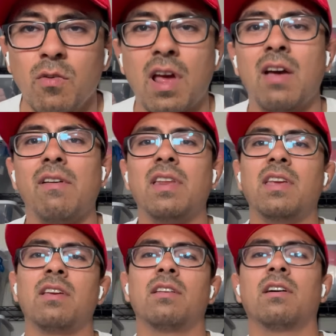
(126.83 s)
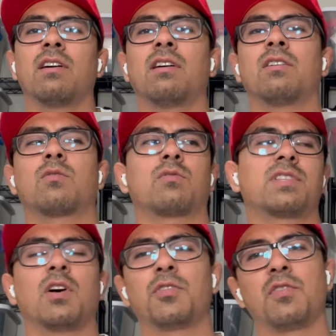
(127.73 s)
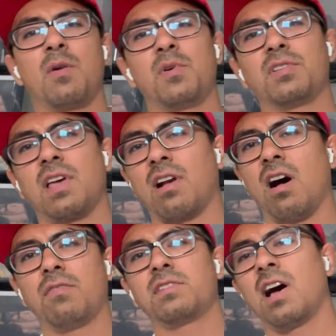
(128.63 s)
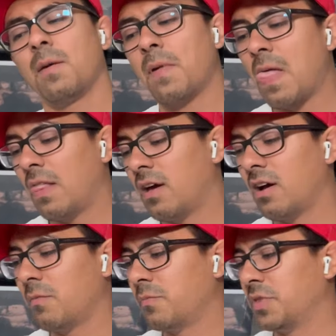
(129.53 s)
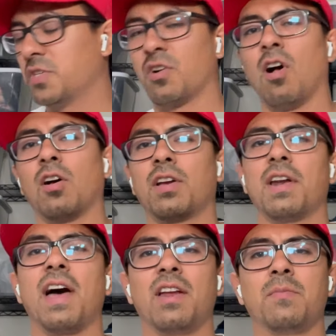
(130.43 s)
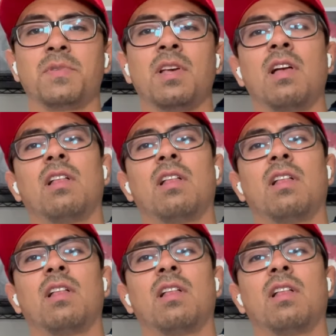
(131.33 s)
have any sell-through numbers like off top, but these are all good items.